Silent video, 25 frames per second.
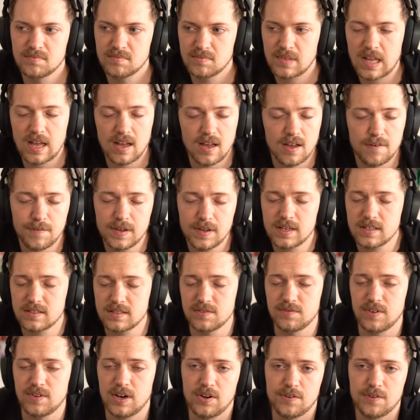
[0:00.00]
I think that's
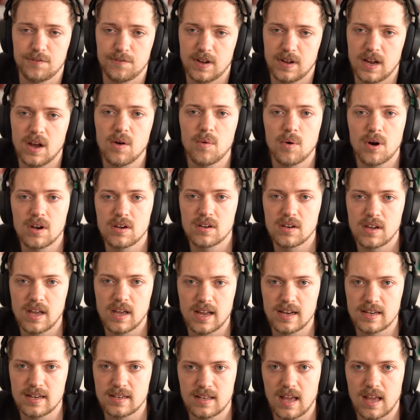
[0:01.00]
a very fair one,
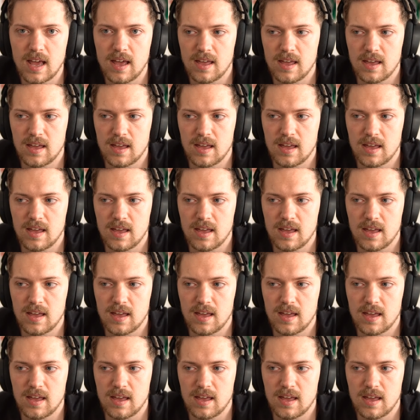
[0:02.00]
and